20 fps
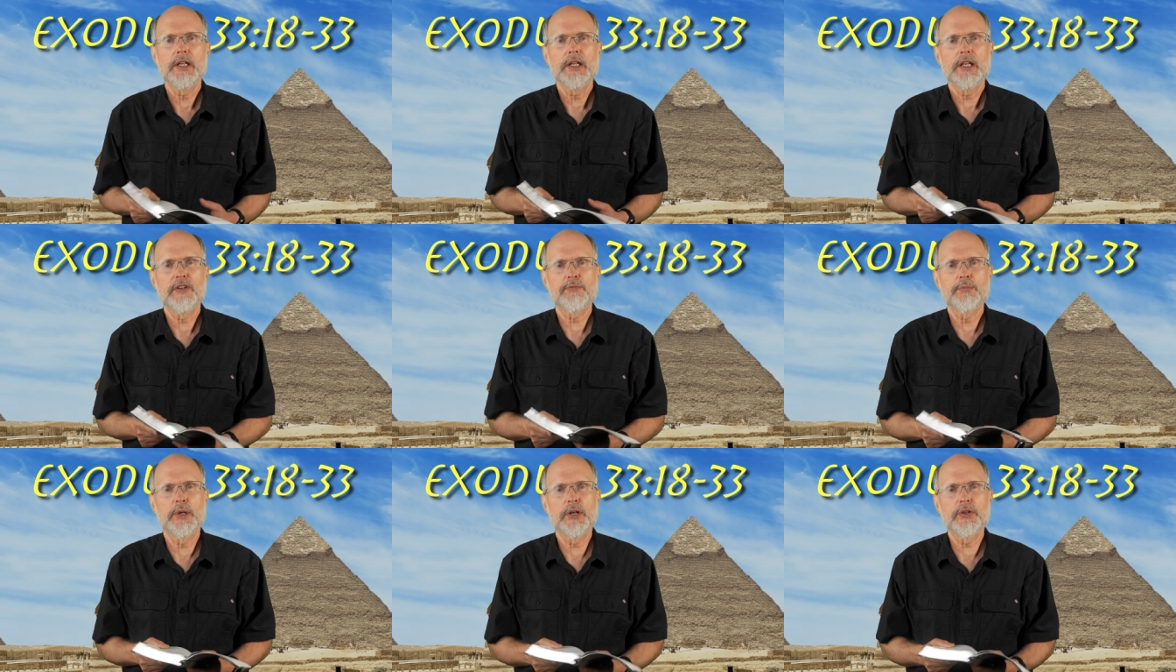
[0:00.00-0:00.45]

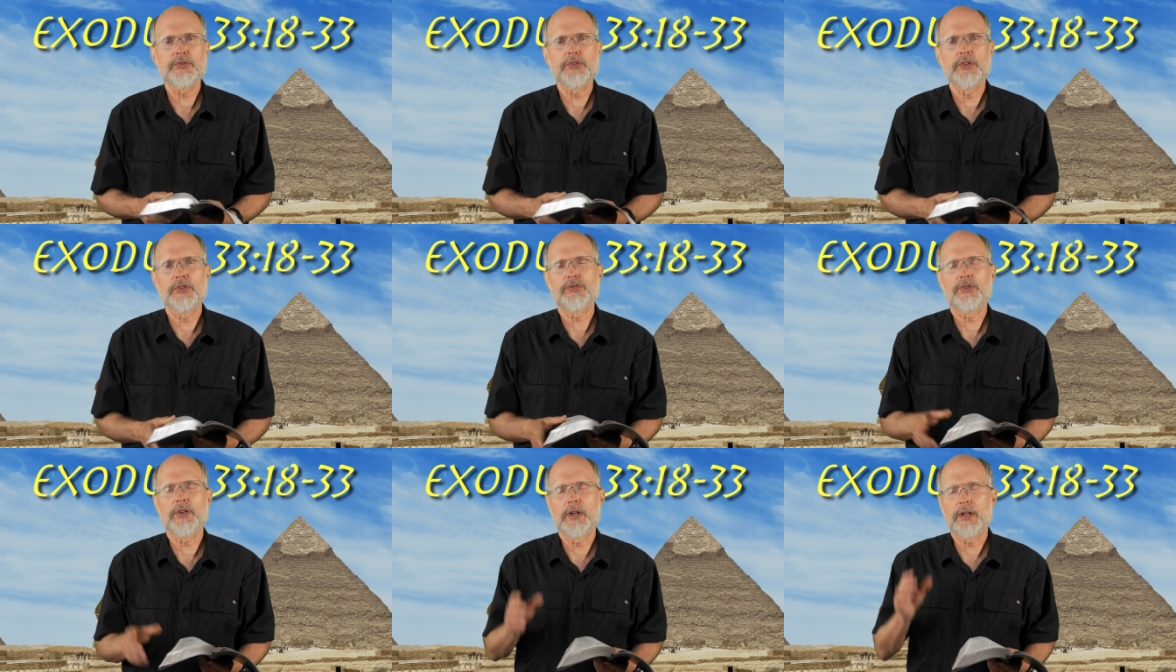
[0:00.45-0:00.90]
If
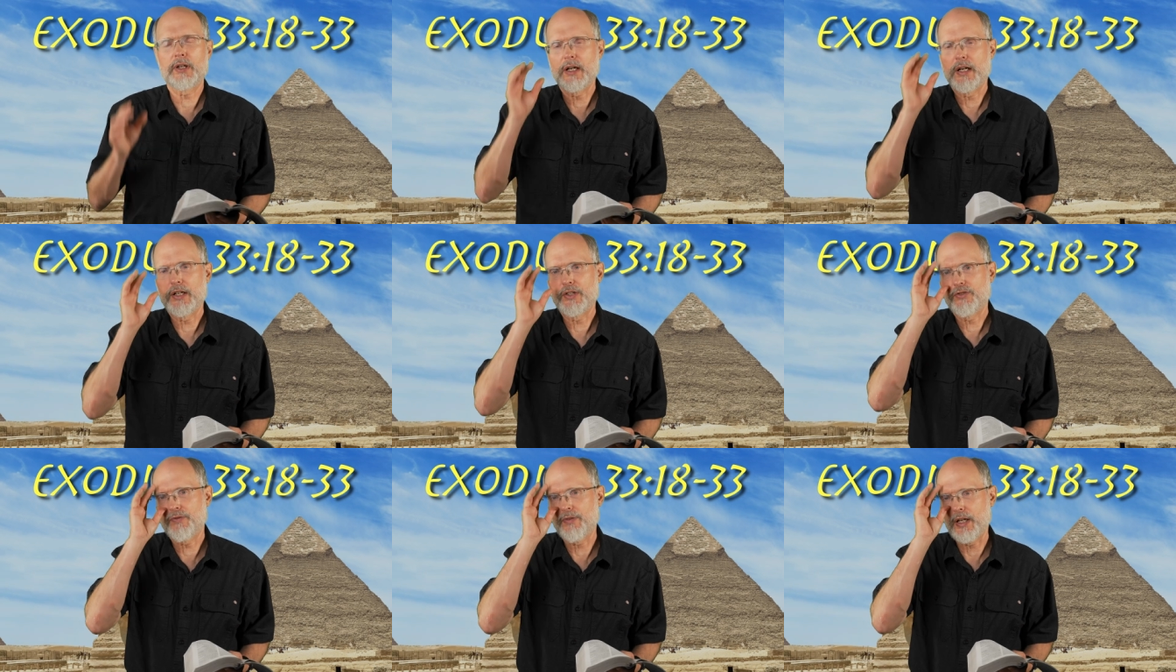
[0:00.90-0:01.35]
Moses saw
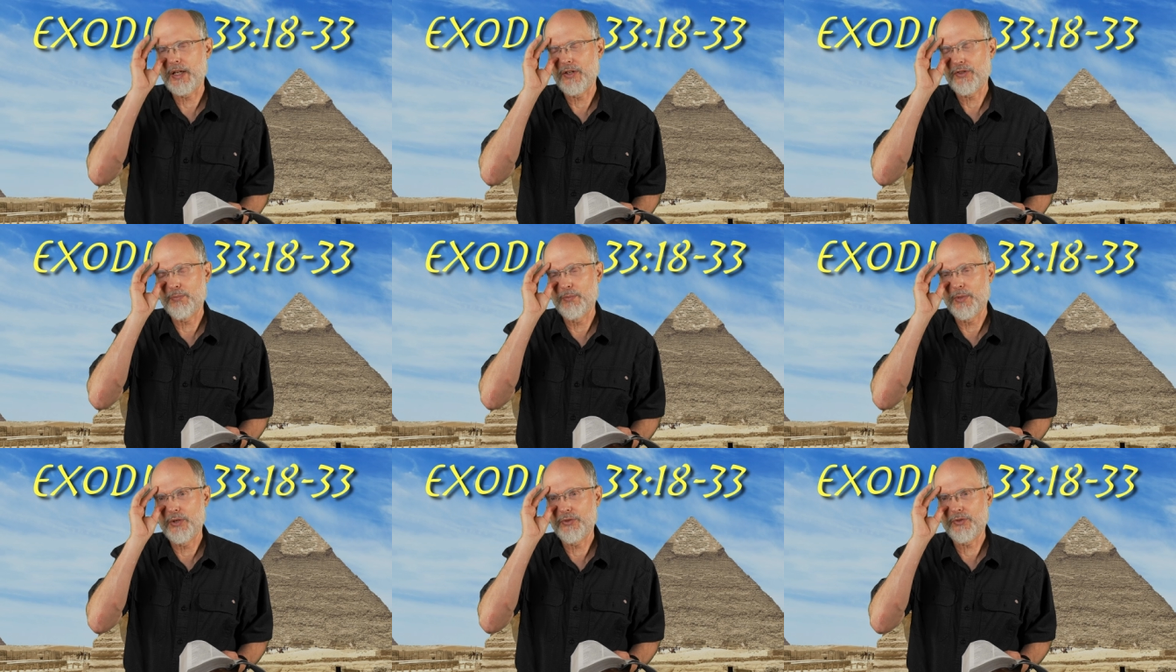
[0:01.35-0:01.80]
God's
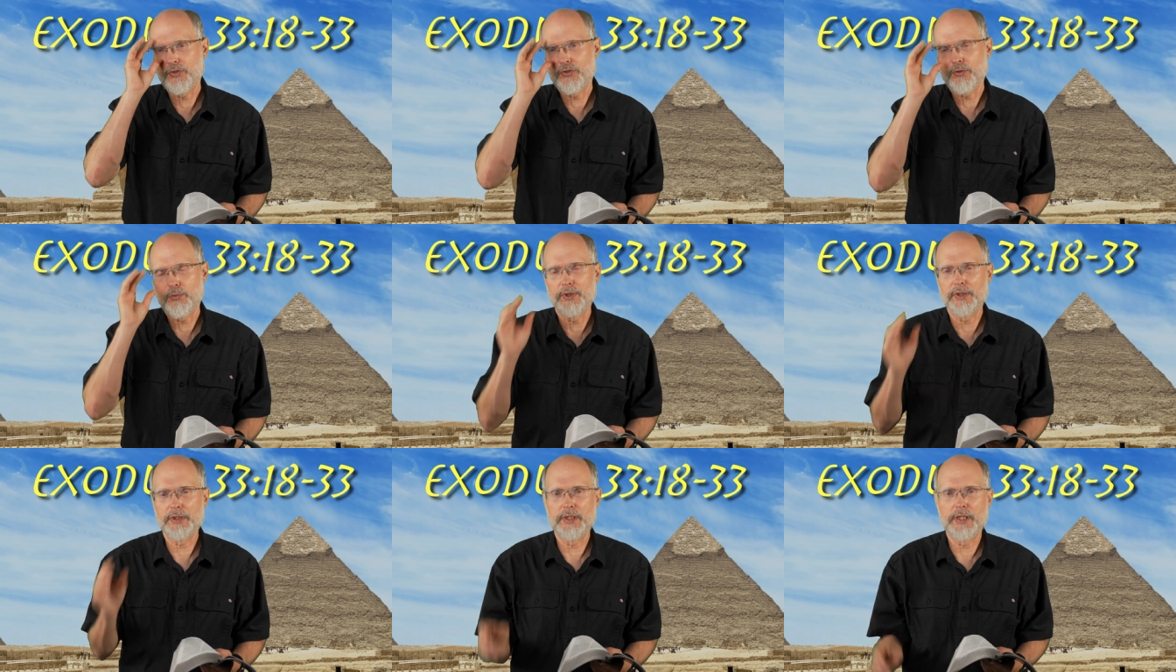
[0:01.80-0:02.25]
face,
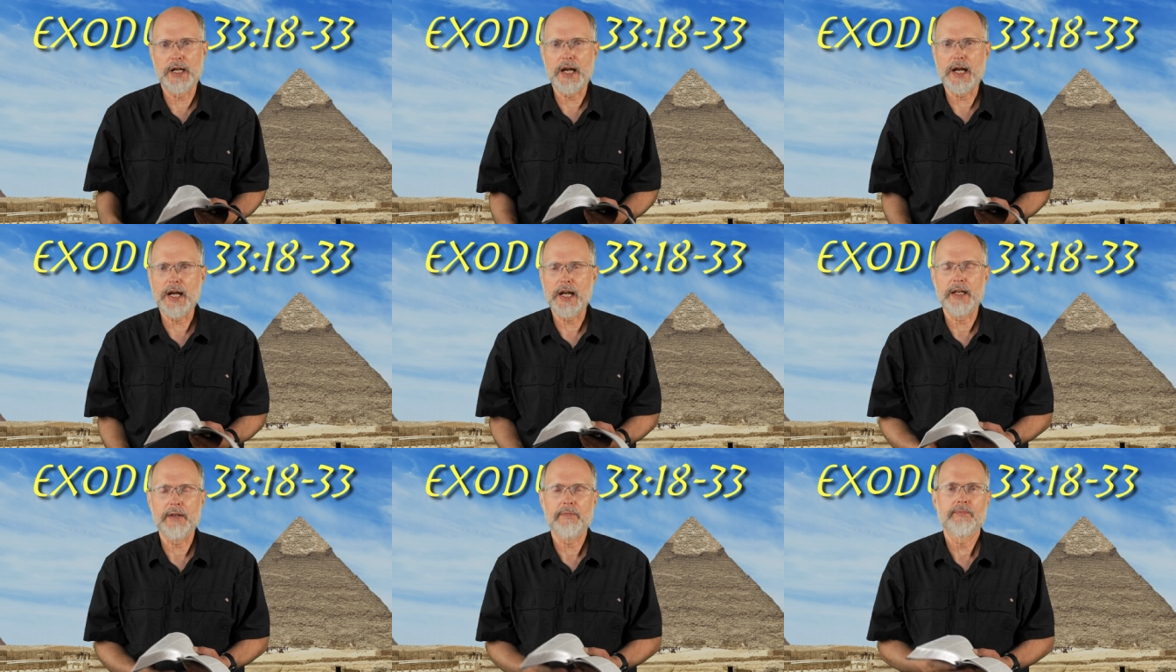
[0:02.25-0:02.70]
Moses would
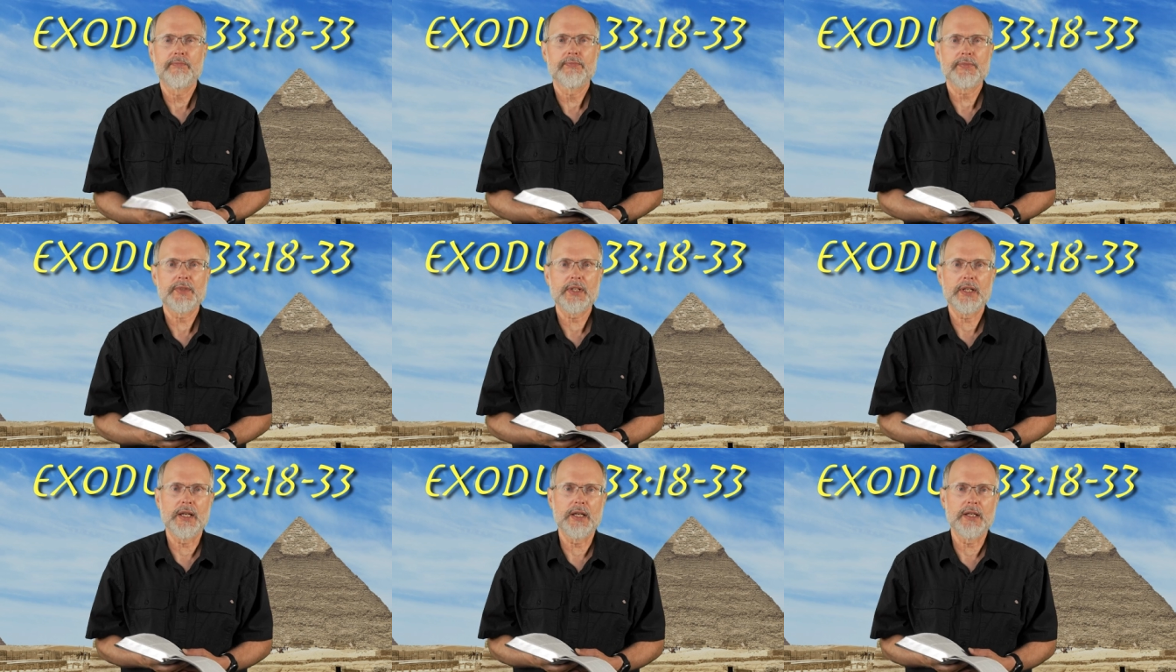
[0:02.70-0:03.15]
die.
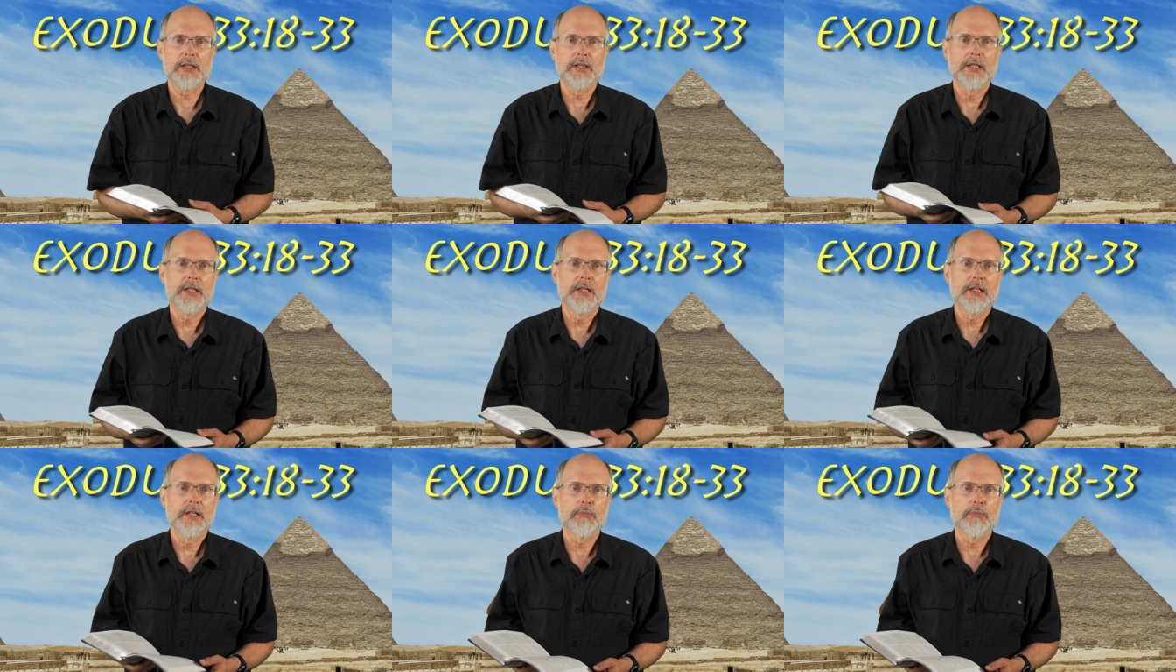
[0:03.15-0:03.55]
Okay?